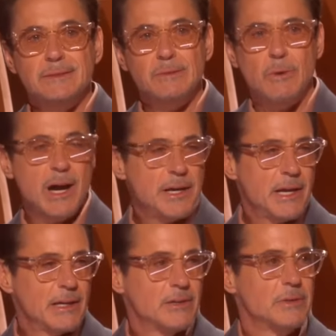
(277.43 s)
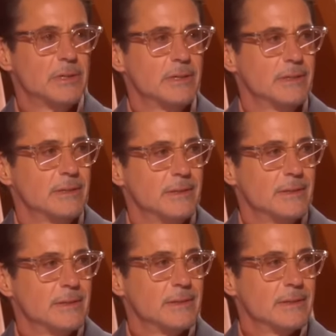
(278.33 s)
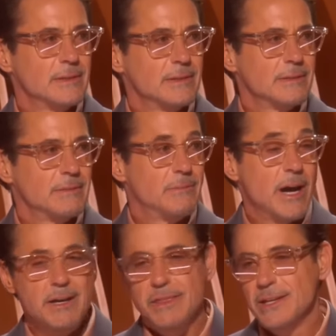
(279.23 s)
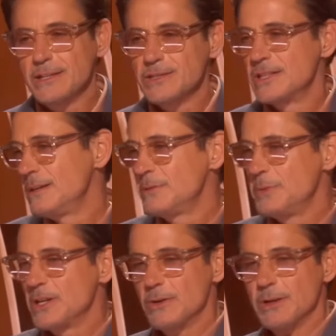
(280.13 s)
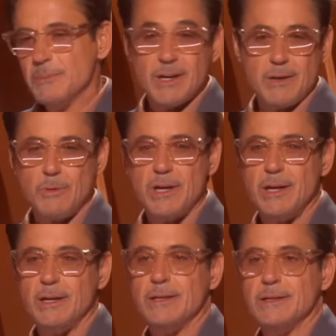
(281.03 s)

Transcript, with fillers: Why now? Why do things seem to be going my way?